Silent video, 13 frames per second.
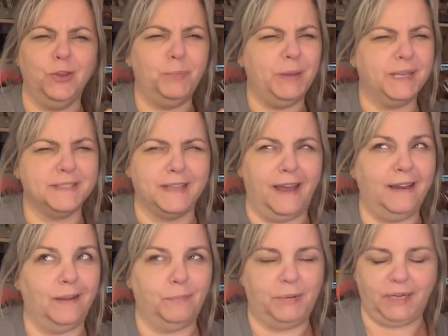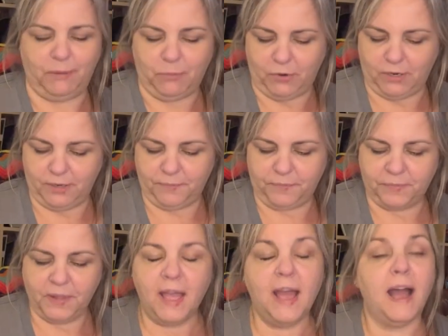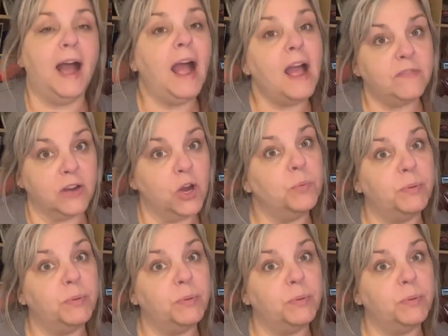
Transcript: picks that up anymore? I have a whole